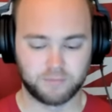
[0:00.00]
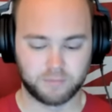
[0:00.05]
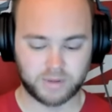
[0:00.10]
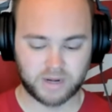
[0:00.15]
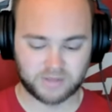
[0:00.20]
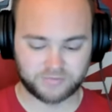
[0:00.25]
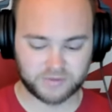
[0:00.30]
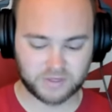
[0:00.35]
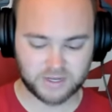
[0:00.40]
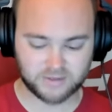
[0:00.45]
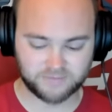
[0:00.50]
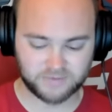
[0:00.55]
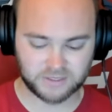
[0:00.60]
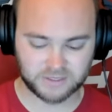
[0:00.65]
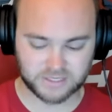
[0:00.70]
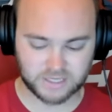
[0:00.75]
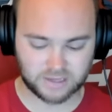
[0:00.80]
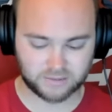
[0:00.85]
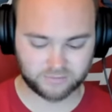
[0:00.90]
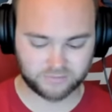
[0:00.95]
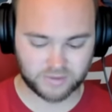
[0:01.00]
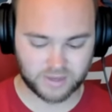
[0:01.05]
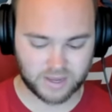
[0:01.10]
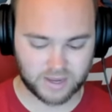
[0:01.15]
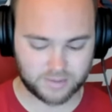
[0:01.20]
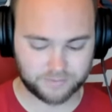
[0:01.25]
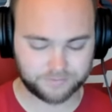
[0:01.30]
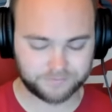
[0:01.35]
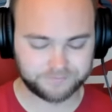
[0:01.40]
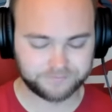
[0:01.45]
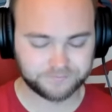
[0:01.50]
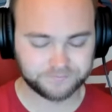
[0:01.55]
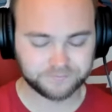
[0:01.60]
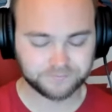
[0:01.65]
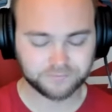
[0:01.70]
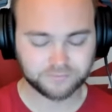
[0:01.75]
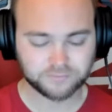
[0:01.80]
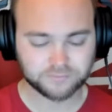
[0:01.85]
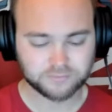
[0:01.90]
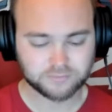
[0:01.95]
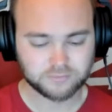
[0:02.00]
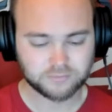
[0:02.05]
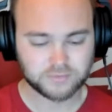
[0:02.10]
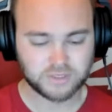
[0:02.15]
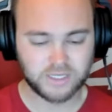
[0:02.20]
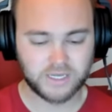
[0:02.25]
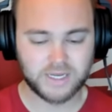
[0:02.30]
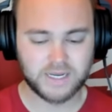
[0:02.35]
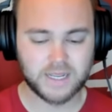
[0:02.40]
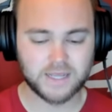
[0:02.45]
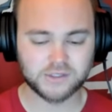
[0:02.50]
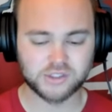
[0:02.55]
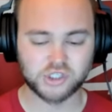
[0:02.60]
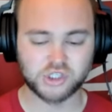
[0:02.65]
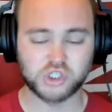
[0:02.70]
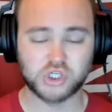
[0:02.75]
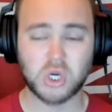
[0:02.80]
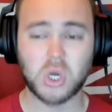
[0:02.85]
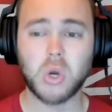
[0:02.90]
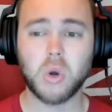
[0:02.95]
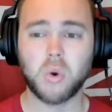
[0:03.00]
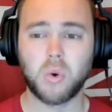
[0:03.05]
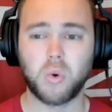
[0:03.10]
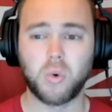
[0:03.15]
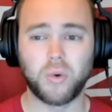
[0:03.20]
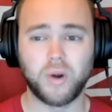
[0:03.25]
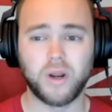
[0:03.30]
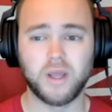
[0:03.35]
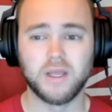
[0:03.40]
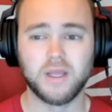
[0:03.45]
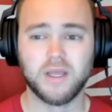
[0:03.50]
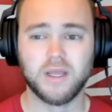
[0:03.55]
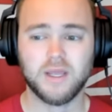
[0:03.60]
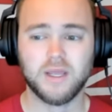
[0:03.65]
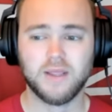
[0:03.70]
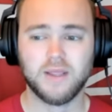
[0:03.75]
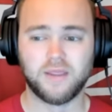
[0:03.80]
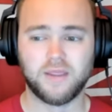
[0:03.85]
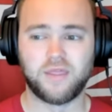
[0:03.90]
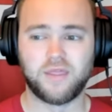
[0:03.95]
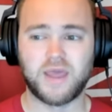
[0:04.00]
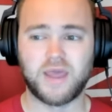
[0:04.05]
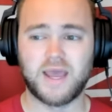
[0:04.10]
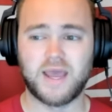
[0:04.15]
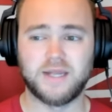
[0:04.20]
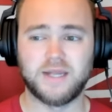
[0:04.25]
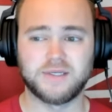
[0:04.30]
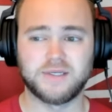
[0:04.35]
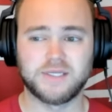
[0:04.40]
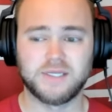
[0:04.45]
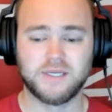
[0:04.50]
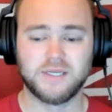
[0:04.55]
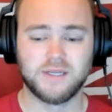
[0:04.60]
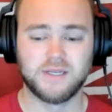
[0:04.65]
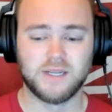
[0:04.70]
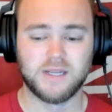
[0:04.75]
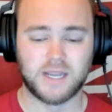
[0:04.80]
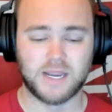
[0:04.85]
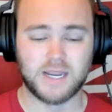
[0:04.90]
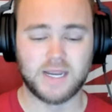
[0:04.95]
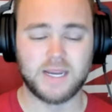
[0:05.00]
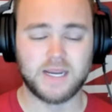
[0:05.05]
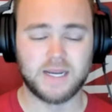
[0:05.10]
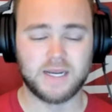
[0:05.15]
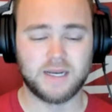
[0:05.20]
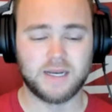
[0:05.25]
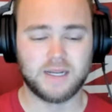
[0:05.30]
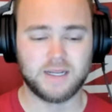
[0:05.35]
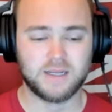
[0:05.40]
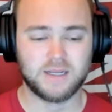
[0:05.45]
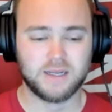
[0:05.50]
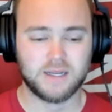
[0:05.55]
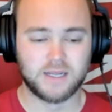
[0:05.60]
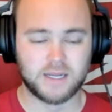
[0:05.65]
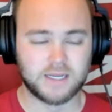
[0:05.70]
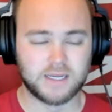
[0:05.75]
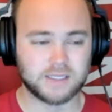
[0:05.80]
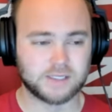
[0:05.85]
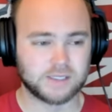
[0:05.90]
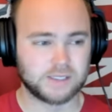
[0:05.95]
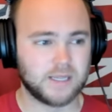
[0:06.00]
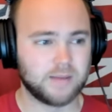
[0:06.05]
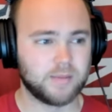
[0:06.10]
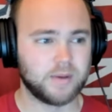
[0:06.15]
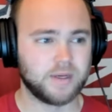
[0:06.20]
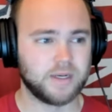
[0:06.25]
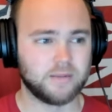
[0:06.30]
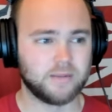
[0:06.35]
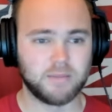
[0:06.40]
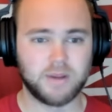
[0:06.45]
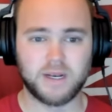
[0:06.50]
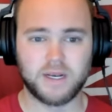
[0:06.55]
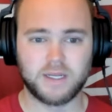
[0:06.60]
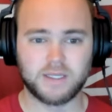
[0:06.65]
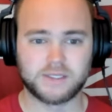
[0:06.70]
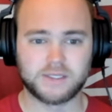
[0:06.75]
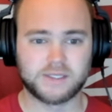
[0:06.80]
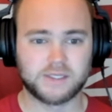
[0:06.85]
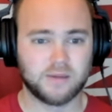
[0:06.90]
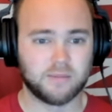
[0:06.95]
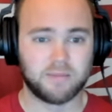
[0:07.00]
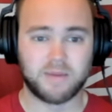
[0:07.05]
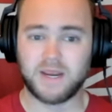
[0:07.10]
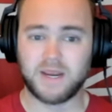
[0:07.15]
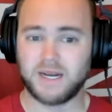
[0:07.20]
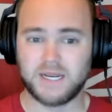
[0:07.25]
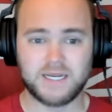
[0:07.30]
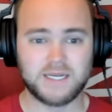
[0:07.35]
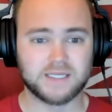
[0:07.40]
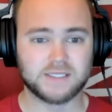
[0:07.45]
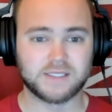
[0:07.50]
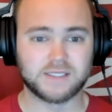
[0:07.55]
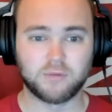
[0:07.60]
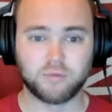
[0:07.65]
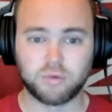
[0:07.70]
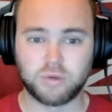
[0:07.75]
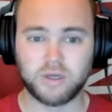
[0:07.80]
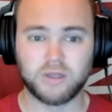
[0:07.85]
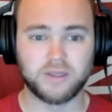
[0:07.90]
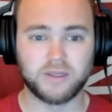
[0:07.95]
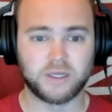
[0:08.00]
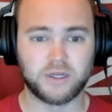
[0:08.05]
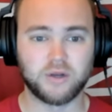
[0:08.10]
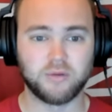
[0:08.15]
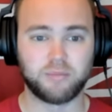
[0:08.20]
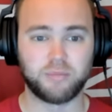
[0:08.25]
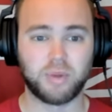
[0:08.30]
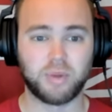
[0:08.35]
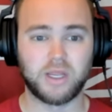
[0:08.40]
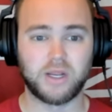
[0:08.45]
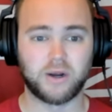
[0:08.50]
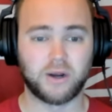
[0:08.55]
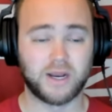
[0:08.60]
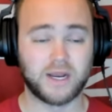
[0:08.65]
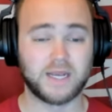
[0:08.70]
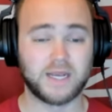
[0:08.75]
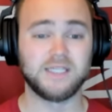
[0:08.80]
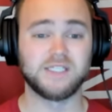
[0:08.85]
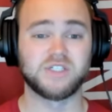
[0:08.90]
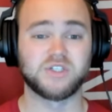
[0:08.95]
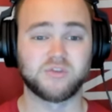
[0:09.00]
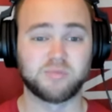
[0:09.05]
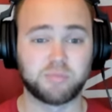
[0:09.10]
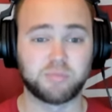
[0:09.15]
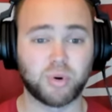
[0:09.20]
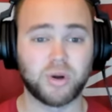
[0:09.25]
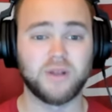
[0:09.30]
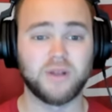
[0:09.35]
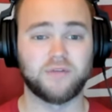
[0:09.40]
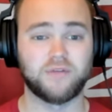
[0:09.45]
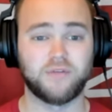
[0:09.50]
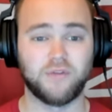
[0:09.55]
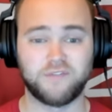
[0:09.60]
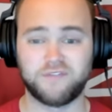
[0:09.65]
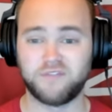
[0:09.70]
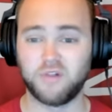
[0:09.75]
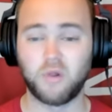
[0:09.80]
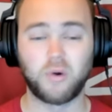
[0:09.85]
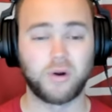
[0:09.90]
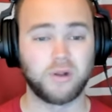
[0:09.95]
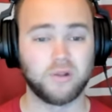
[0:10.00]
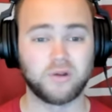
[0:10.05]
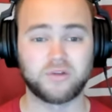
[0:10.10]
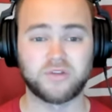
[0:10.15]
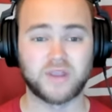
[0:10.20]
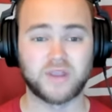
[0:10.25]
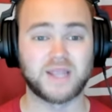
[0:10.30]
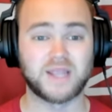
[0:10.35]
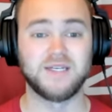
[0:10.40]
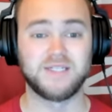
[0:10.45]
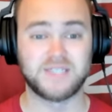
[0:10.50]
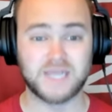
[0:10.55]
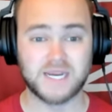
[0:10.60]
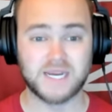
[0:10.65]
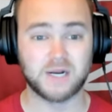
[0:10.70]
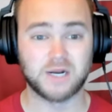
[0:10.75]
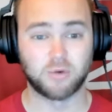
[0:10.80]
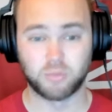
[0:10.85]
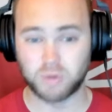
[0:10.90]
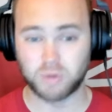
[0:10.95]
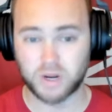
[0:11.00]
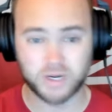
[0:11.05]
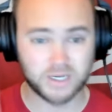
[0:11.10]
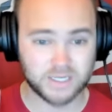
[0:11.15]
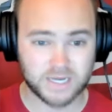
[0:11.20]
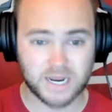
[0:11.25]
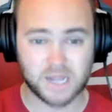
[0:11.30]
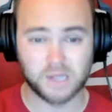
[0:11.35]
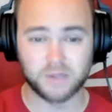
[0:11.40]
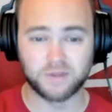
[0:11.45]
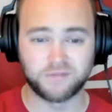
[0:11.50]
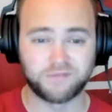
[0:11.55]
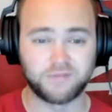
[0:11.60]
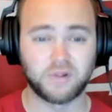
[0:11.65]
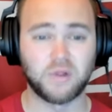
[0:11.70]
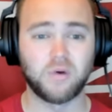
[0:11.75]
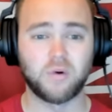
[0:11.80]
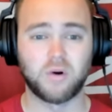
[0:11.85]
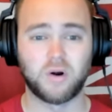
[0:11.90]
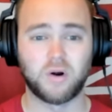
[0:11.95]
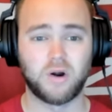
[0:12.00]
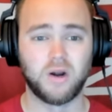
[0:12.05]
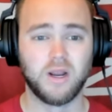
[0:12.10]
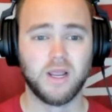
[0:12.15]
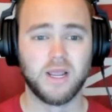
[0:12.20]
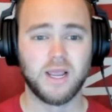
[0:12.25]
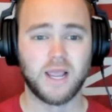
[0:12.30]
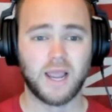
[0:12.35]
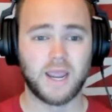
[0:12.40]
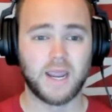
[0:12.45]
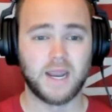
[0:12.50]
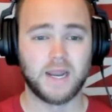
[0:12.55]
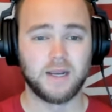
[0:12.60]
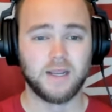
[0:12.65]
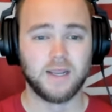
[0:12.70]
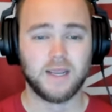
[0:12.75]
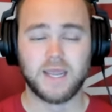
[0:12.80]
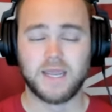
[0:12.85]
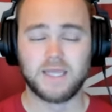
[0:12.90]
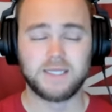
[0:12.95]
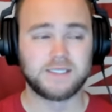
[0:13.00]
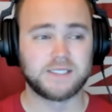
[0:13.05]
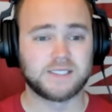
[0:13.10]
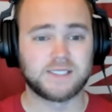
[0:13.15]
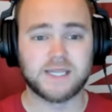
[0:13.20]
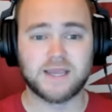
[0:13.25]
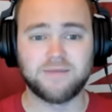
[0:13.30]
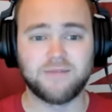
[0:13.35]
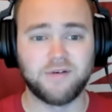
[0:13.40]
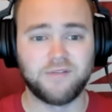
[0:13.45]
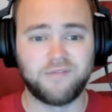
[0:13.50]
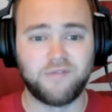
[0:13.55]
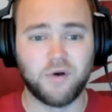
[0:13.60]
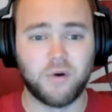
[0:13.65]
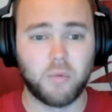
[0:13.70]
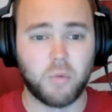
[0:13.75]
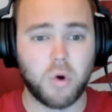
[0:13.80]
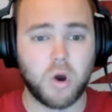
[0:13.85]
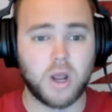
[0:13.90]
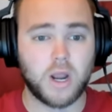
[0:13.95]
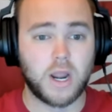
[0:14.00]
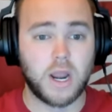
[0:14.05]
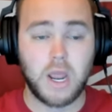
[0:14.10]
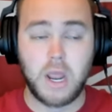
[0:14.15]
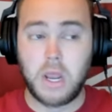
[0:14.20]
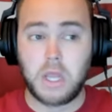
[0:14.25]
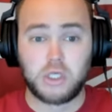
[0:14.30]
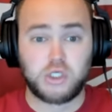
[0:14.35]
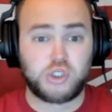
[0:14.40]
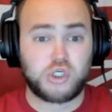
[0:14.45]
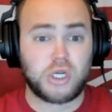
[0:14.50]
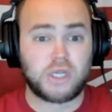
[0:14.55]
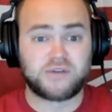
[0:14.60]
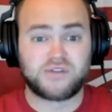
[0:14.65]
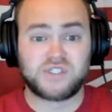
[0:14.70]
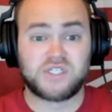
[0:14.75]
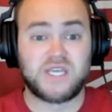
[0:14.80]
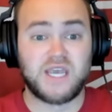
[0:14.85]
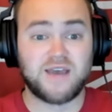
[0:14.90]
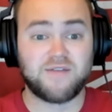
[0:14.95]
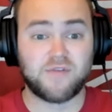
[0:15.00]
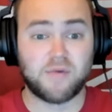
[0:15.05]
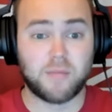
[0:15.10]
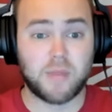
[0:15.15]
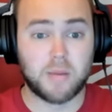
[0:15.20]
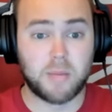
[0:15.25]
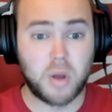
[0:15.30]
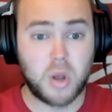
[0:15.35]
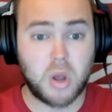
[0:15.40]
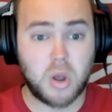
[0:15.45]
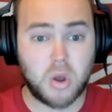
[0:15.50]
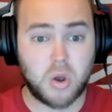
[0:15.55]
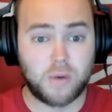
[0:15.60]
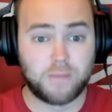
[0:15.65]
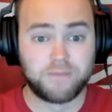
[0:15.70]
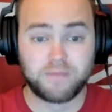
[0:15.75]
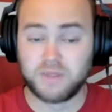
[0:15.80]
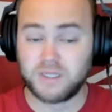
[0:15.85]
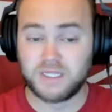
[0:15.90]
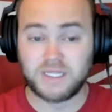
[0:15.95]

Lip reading: But I think if he does that, he has shown that in his limited minutes, man, he is a really good player. And he sprints the floor. He looks like a deer running down the floor. And he's 7'1". Just give him the ball.